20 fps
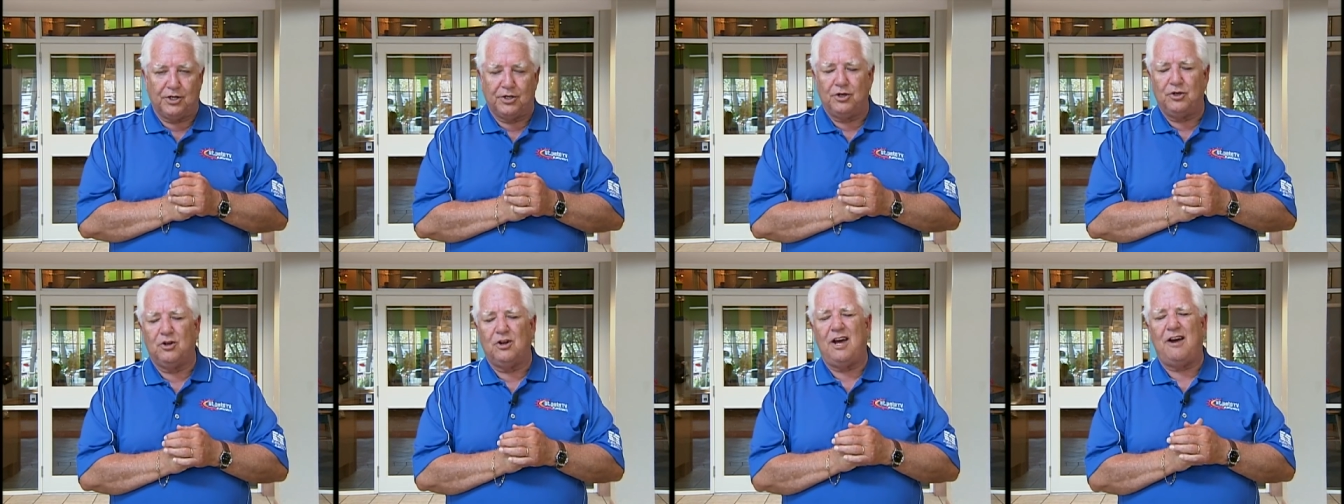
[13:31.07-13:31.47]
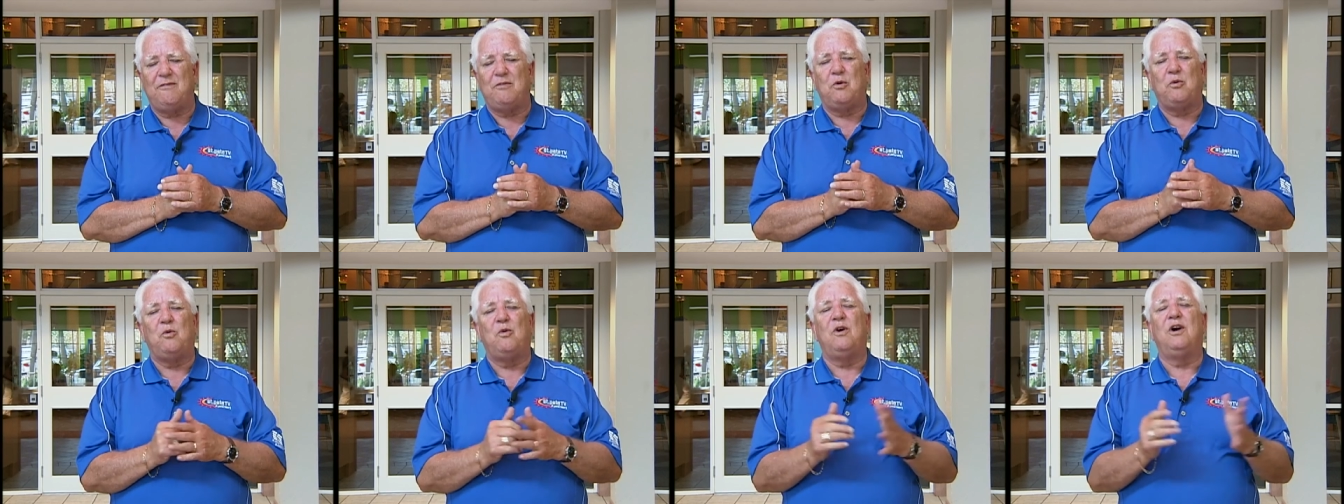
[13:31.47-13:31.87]
You'll have
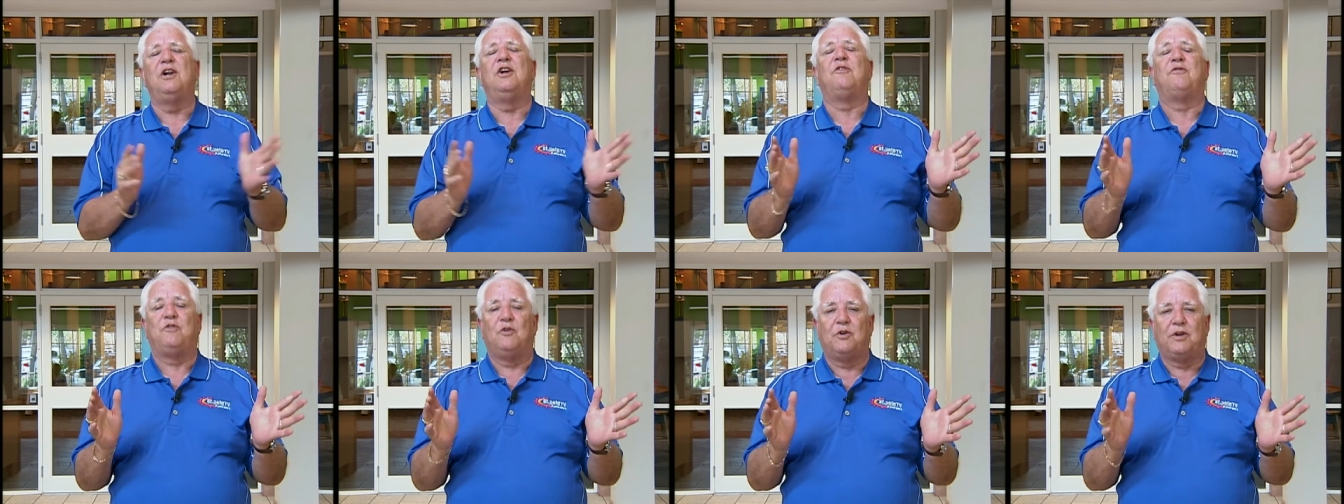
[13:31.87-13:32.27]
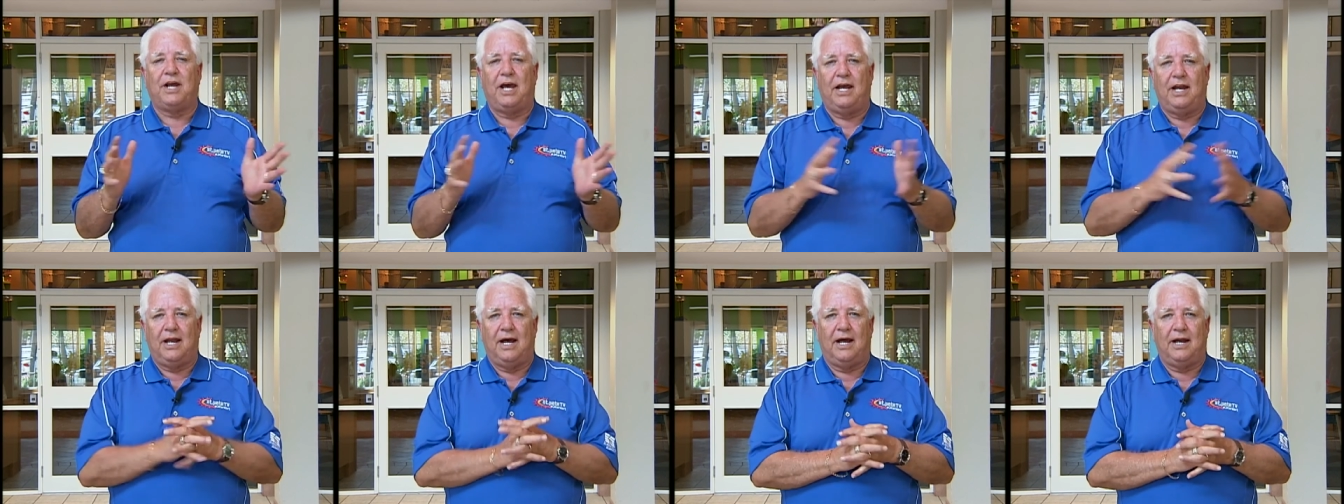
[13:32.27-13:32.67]
a wonderful
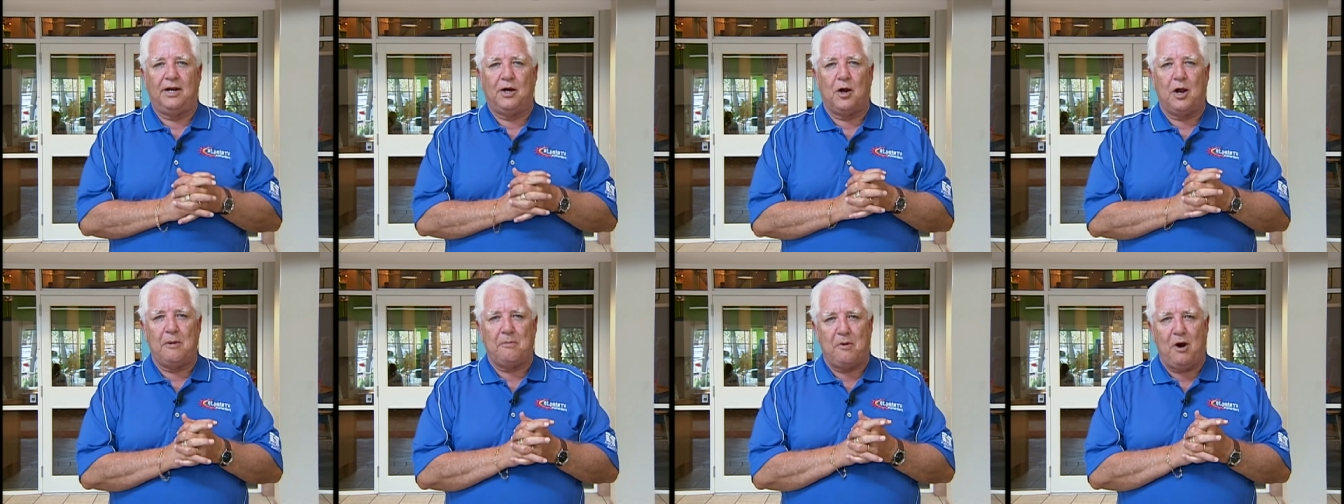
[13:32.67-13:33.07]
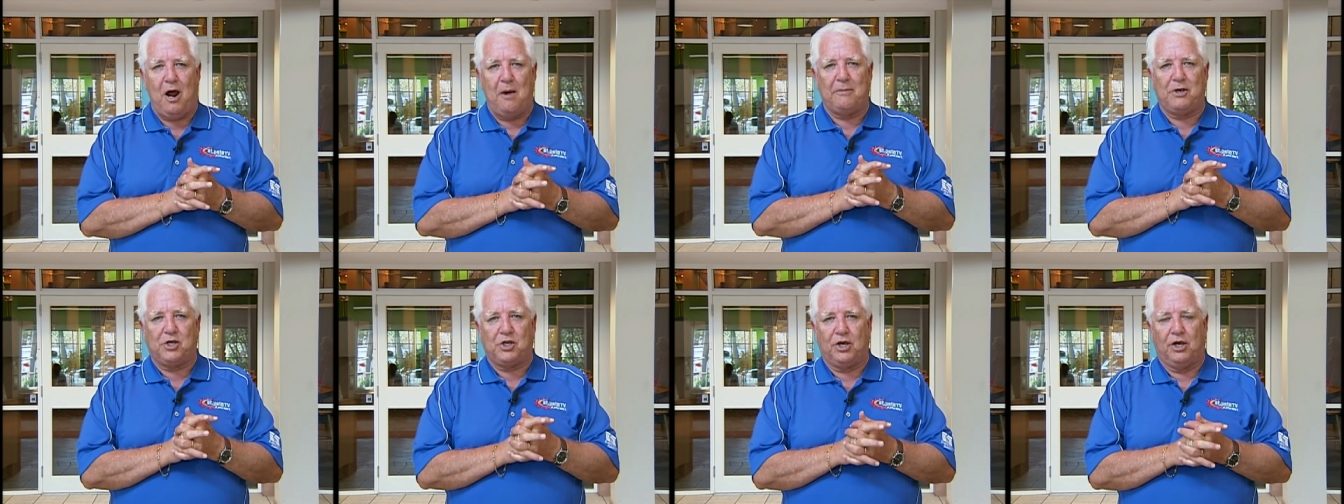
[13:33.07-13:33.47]
day down here, I
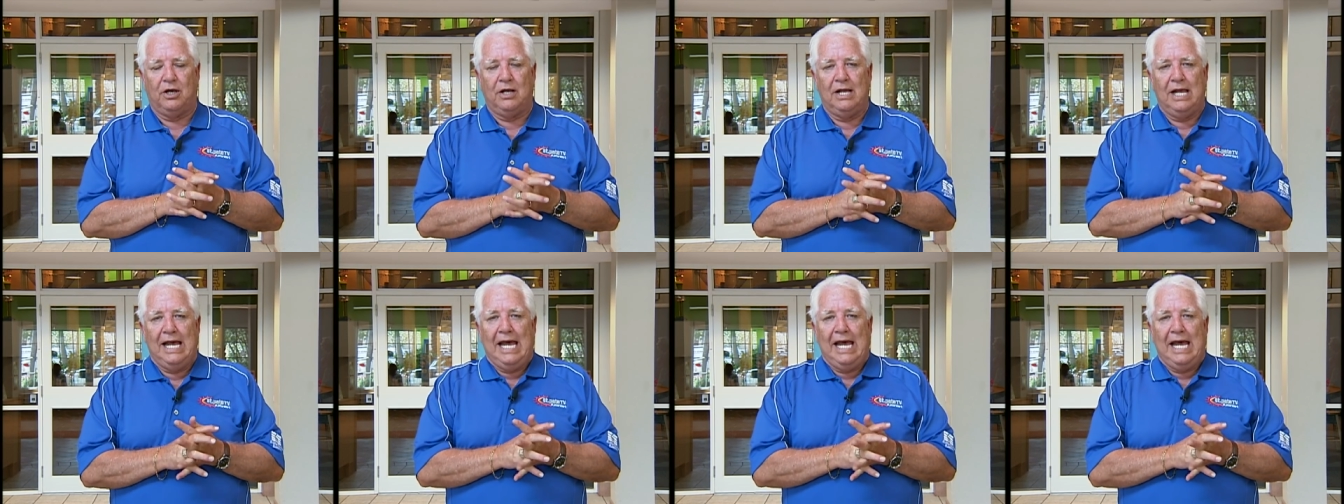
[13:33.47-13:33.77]
promise you.